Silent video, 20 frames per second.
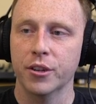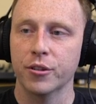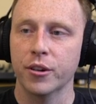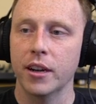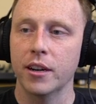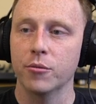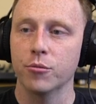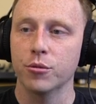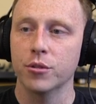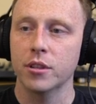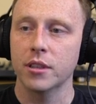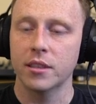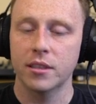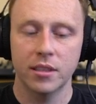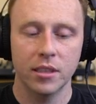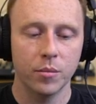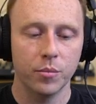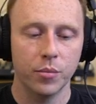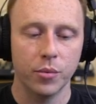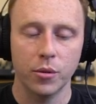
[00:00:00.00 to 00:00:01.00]
a really
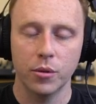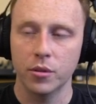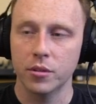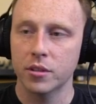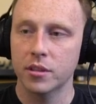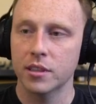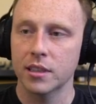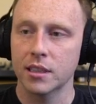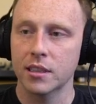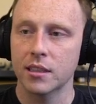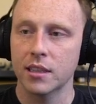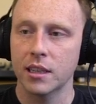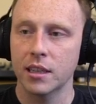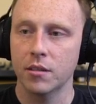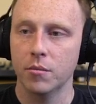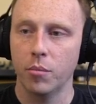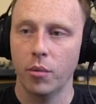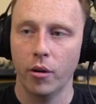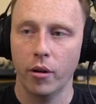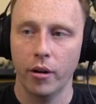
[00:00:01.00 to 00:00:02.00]
simple
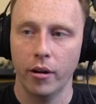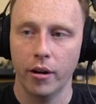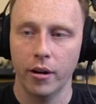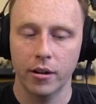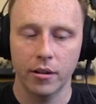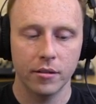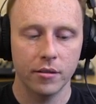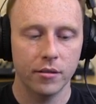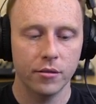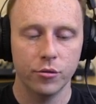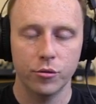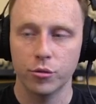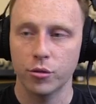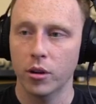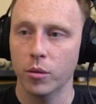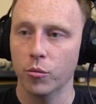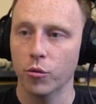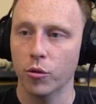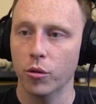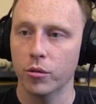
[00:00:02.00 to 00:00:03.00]
16-bar
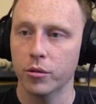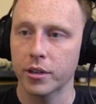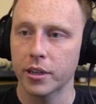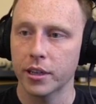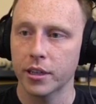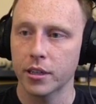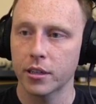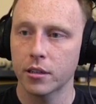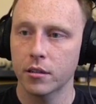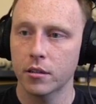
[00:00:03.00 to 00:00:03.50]
drum roll here.